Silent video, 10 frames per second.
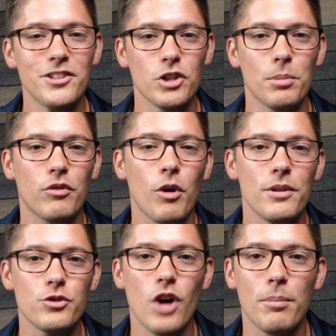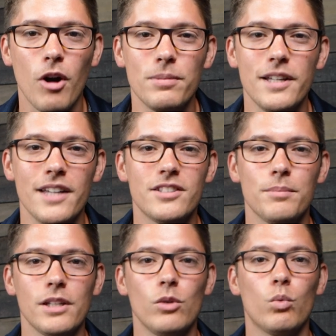So to perform the drop arm test,
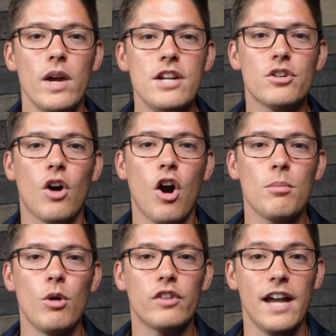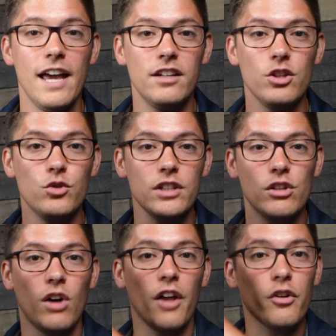simply raise your arm overhead using
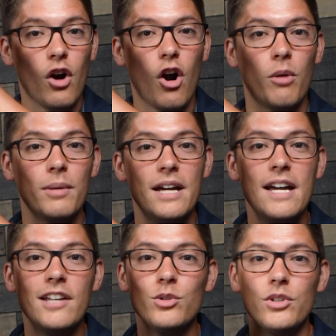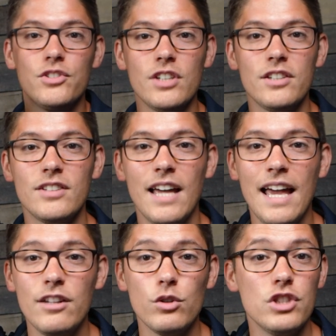your other arm to assist
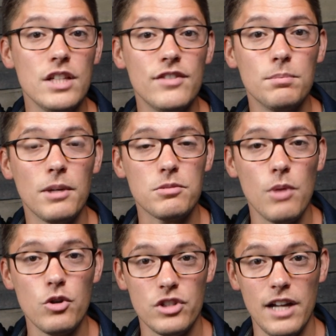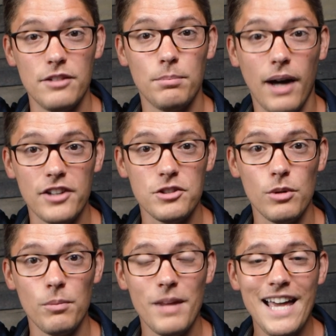to achieve as much motion as
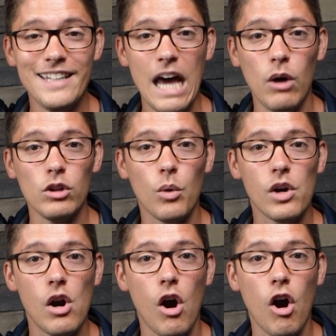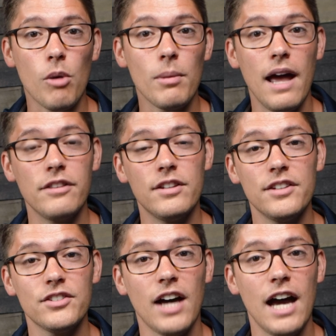possible. Now lower your arm to
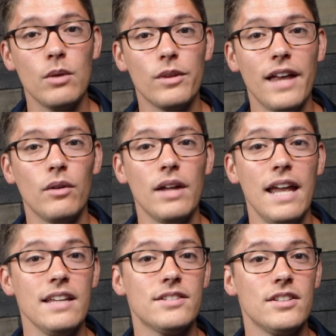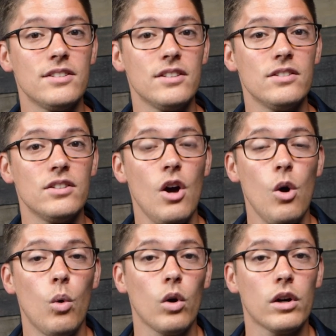the side without any assistance
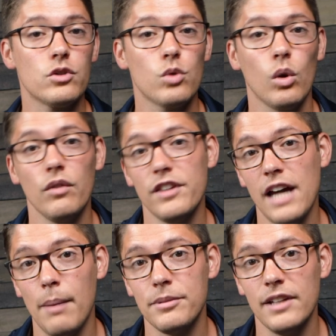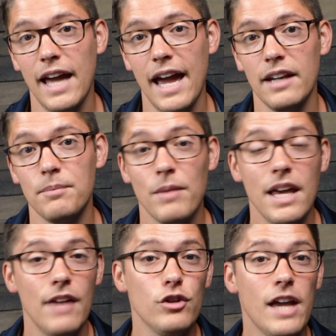or control of the opposite hand.
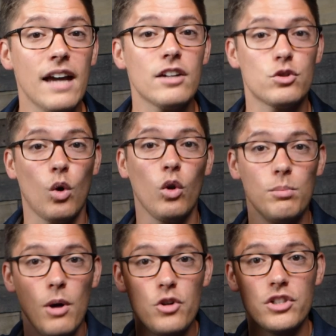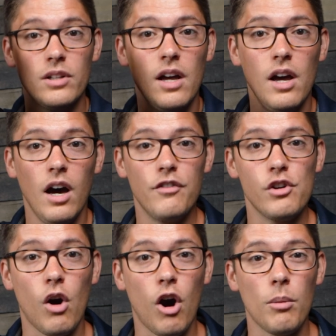If you can't control the motion of
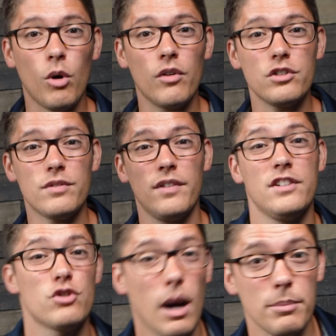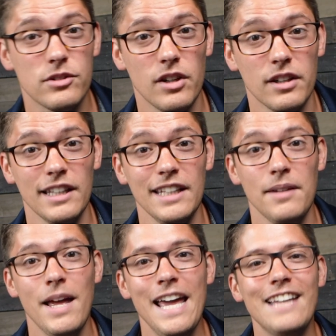your arm or if it drops suddenly,
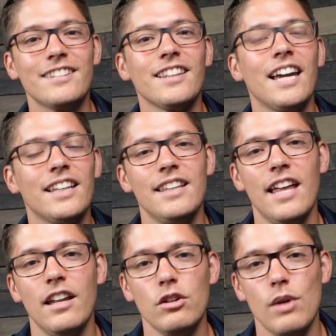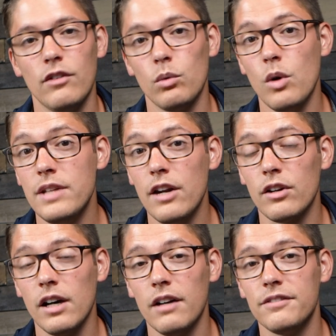it's likely that you have a
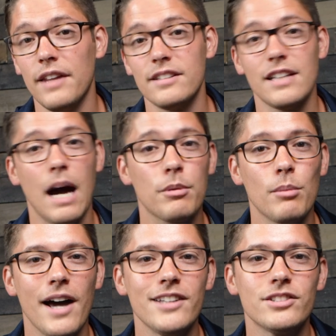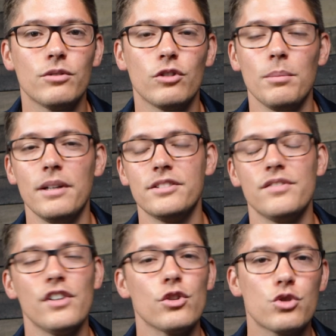rotator cuff that's compromised from a
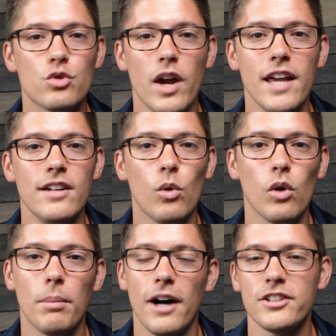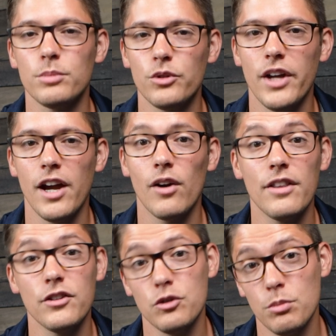severe strain or a possible tear
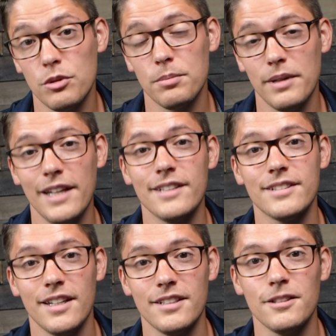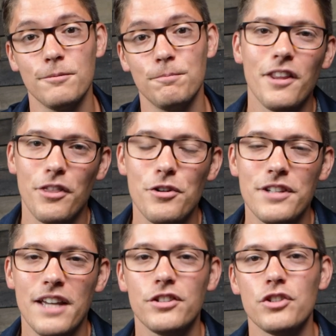at the supraspinatus tendon. The third
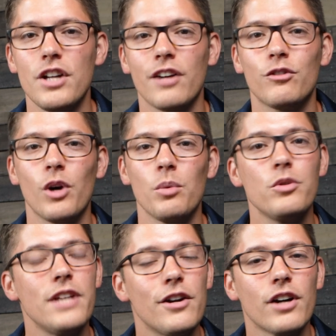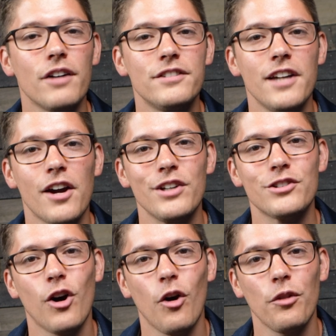test to check for a rotator cuff tear
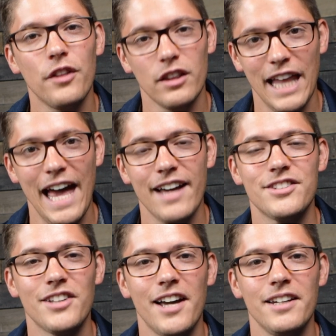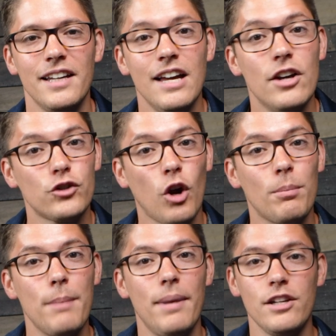is called the lag sign. Start
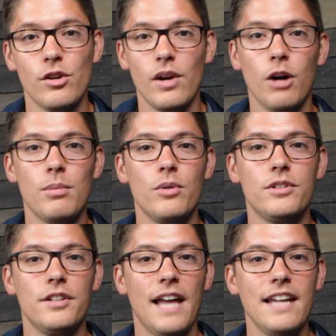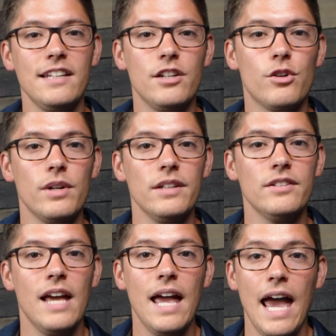by bending your elbow to 90
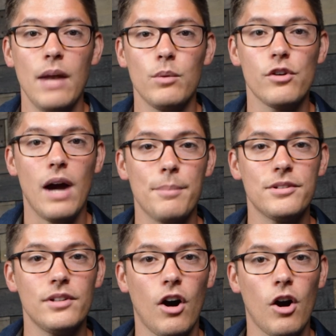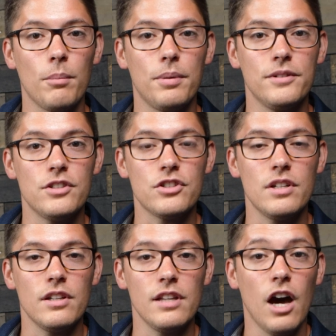degrees and with opposite arm,
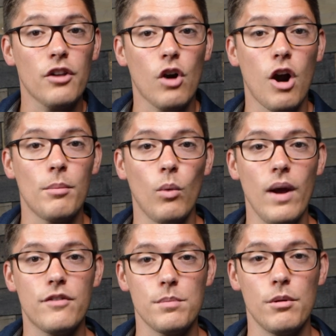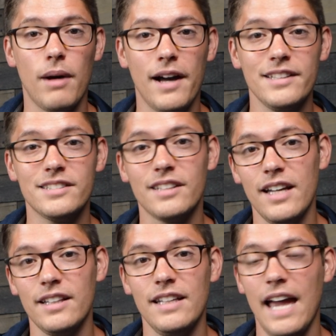position the other arm away from your body
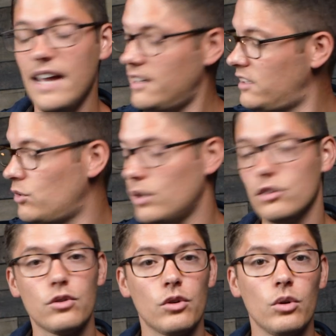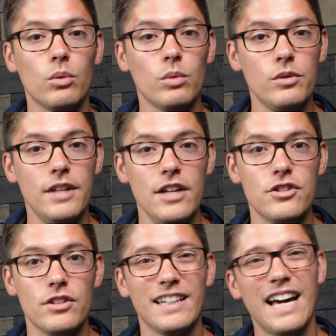slightly and into external
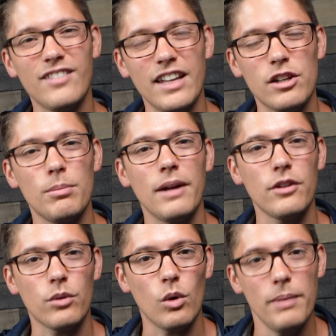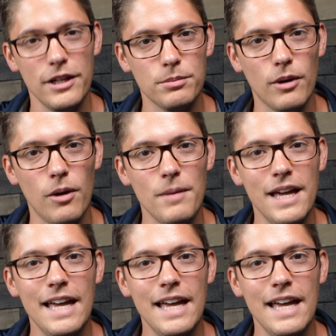rotation, kind of like you're about to throw a baseball.